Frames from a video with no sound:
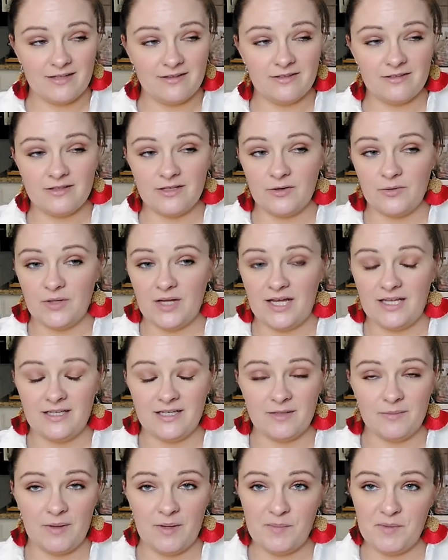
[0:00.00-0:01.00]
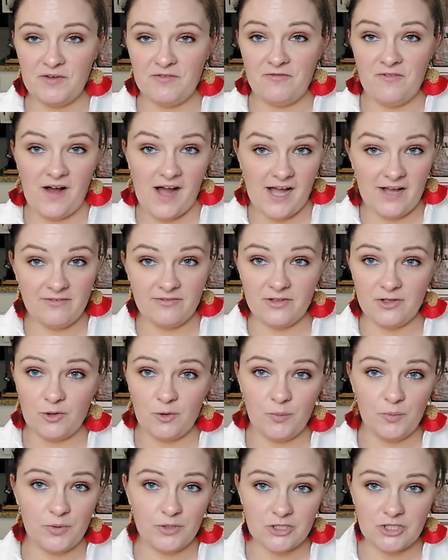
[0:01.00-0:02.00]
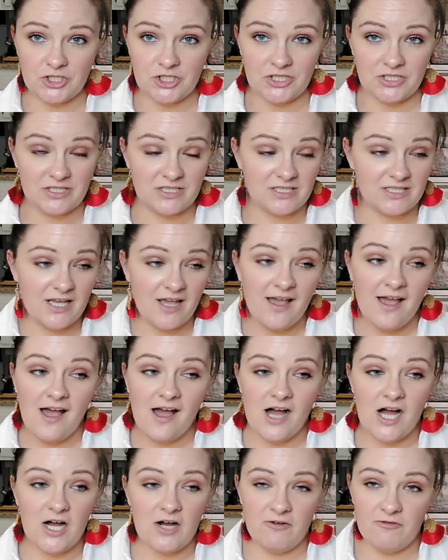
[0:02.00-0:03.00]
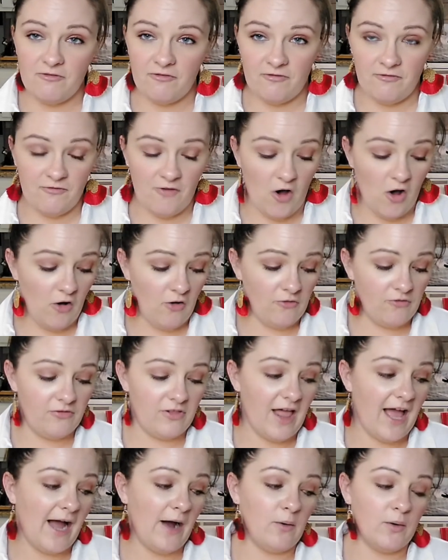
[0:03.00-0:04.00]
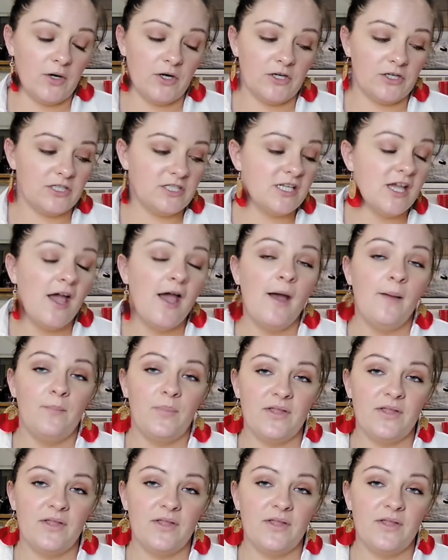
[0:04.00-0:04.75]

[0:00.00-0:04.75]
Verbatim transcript: I think they only had like maybe five little bushes of fall flowers.